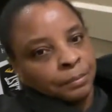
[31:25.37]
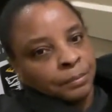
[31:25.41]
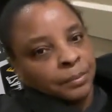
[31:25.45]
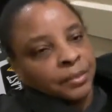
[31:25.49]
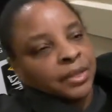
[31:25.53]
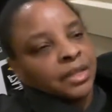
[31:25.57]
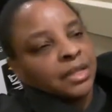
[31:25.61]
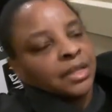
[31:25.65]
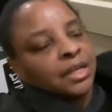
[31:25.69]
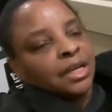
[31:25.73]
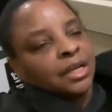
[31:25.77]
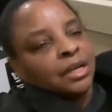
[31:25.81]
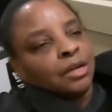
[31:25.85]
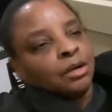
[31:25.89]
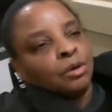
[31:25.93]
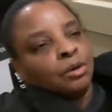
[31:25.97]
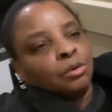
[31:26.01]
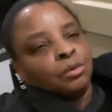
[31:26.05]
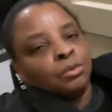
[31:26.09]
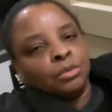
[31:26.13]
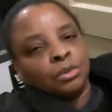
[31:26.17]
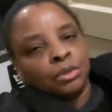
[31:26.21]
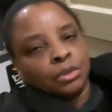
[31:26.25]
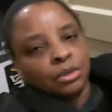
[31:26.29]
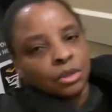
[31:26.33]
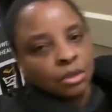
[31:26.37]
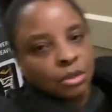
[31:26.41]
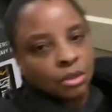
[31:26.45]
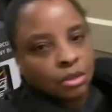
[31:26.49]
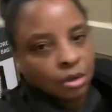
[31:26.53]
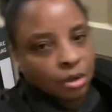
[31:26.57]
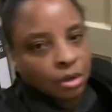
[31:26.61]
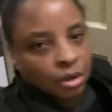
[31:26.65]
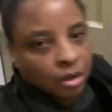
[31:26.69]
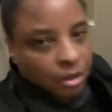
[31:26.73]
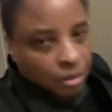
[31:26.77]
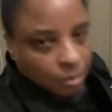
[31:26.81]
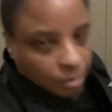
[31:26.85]
And they know the
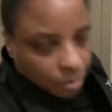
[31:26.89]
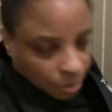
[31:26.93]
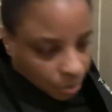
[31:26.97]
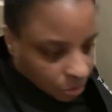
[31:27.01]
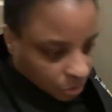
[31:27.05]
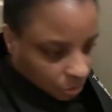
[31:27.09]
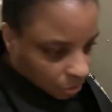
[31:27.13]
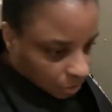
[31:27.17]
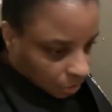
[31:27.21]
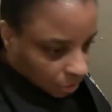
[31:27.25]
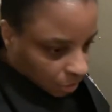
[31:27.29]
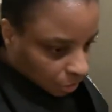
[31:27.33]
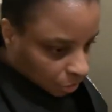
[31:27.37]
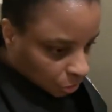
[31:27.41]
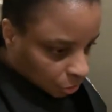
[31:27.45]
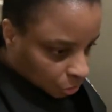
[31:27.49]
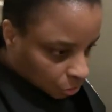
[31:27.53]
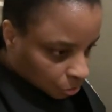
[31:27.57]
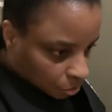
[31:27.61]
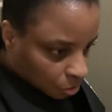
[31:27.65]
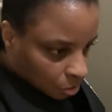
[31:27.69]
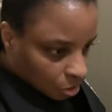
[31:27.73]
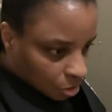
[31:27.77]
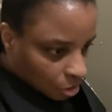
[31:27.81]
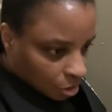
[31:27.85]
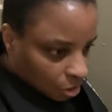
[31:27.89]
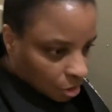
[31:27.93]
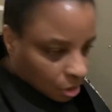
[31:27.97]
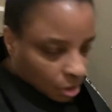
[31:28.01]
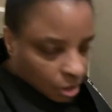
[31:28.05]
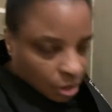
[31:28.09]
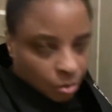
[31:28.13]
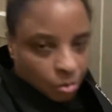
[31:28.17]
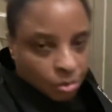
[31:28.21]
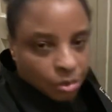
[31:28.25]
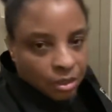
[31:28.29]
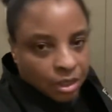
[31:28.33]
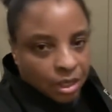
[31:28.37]
good-hearted person that you are
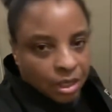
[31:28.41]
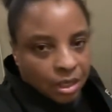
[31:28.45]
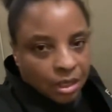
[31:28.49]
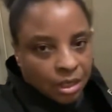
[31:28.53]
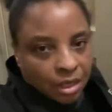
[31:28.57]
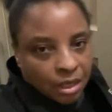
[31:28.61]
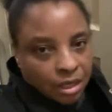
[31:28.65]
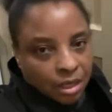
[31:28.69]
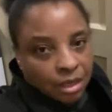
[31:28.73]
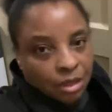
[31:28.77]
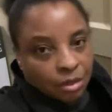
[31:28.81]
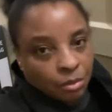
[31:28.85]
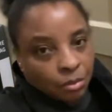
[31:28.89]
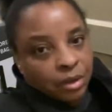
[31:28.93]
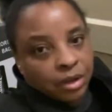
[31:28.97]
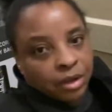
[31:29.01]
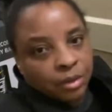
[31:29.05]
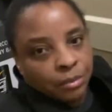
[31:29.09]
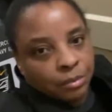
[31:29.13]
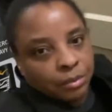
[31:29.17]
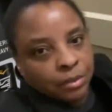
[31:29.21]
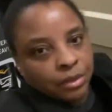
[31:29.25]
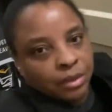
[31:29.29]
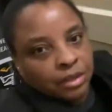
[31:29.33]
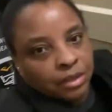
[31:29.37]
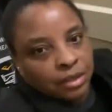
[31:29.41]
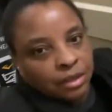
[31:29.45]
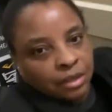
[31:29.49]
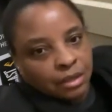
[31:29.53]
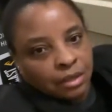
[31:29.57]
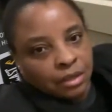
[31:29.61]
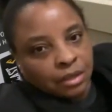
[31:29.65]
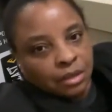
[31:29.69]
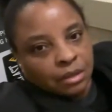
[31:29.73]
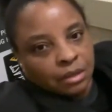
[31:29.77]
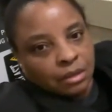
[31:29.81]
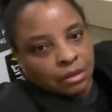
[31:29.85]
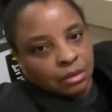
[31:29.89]
and what they can get away with, you
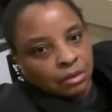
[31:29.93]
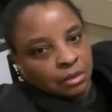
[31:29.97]
know?